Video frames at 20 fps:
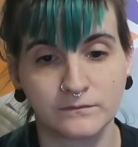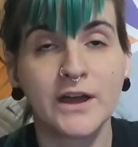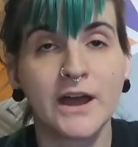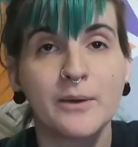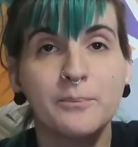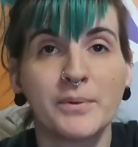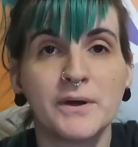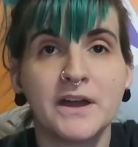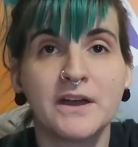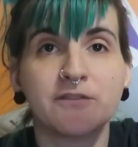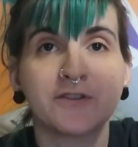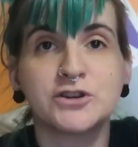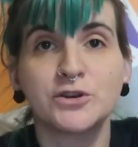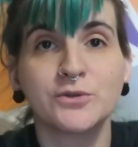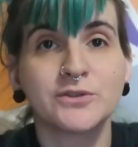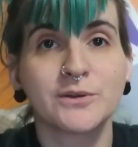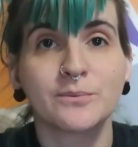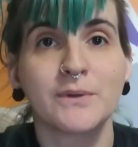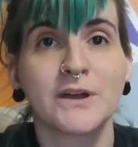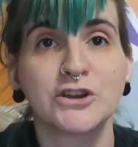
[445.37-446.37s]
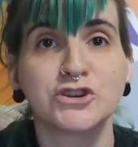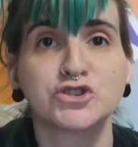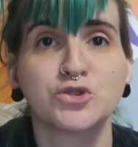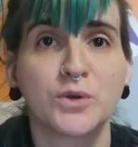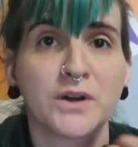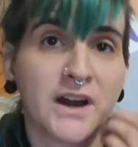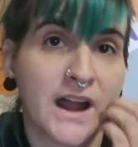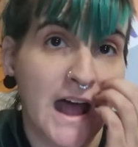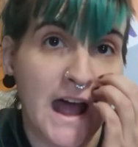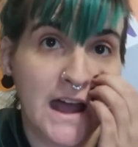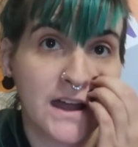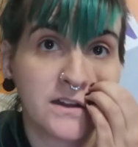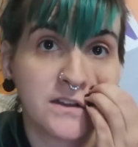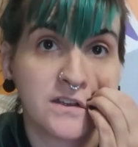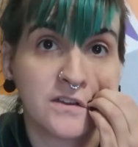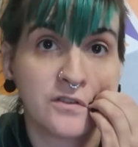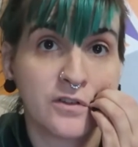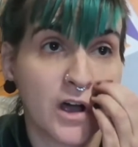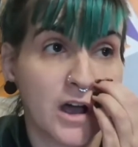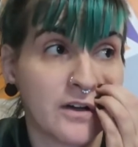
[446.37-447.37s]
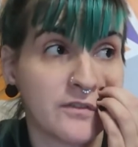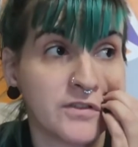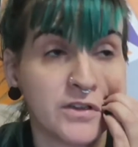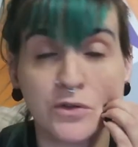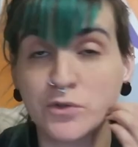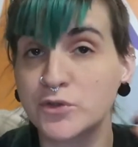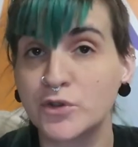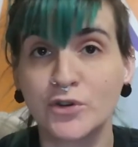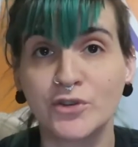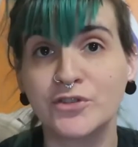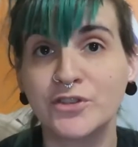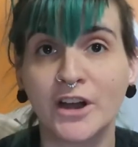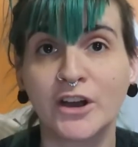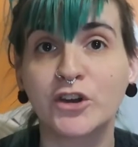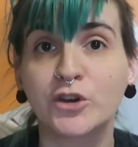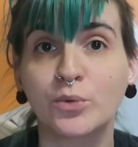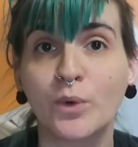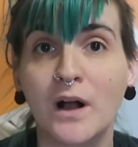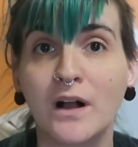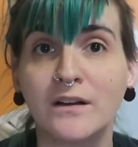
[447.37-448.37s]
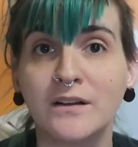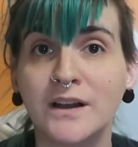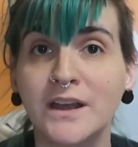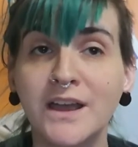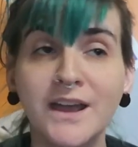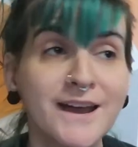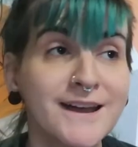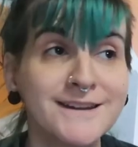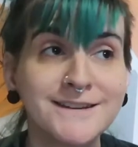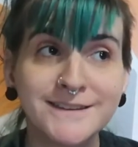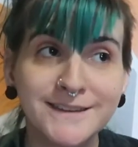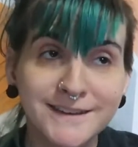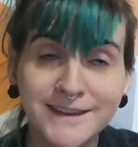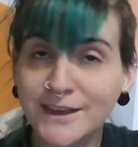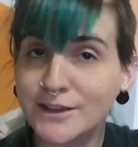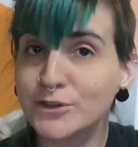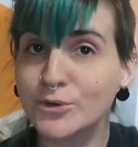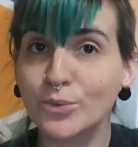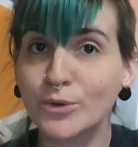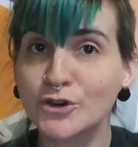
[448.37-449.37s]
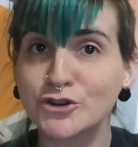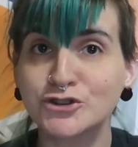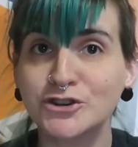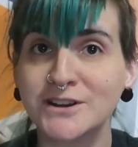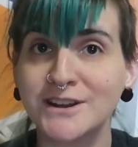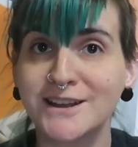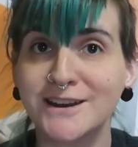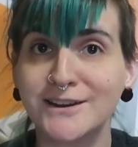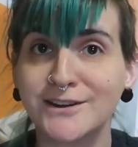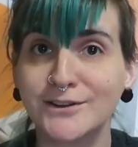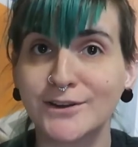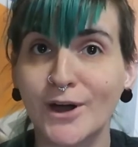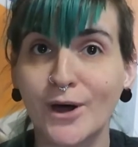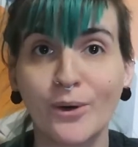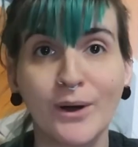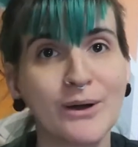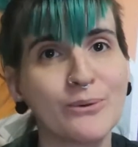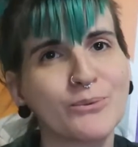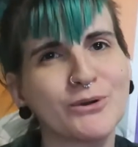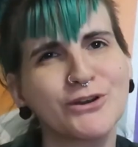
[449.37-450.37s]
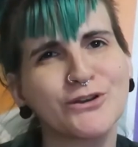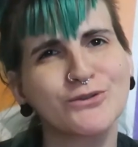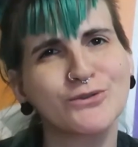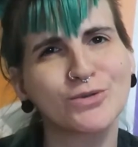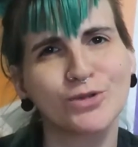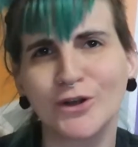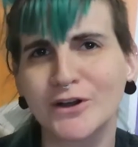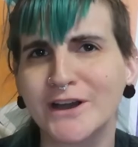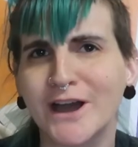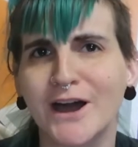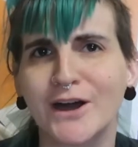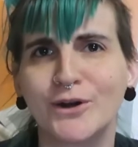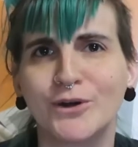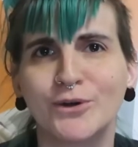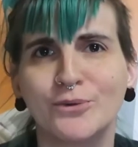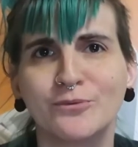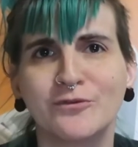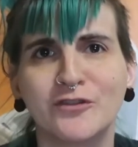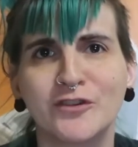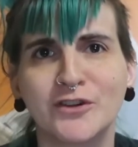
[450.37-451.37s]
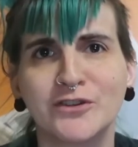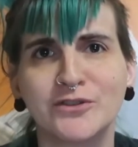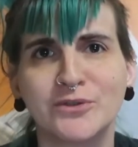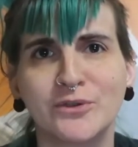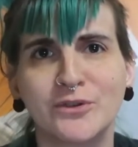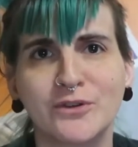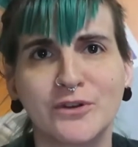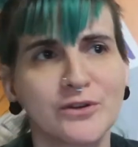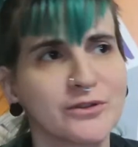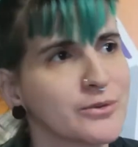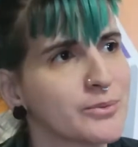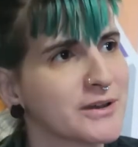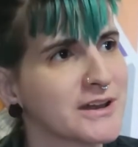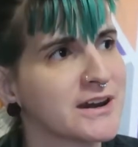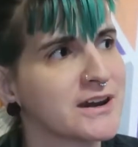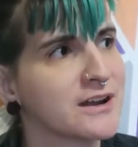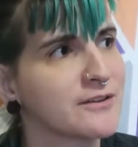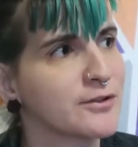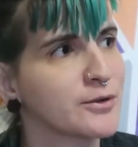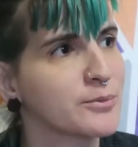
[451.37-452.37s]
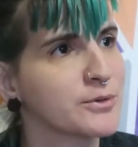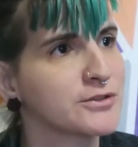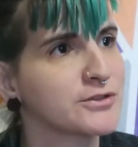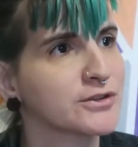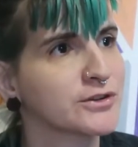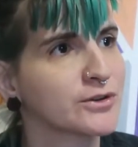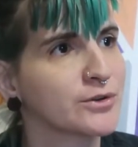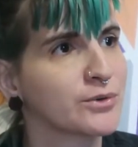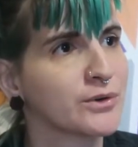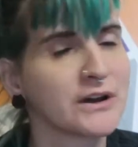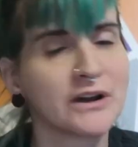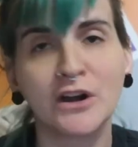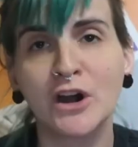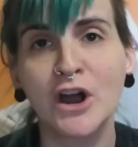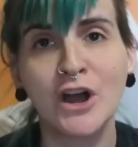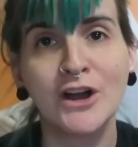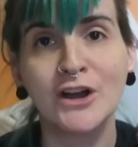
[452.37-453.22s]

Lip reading: Okay, but if she was a man, she wouldn't have to have used her sexuality to get to where she needed to go. And when you look at her the beginning of her music career,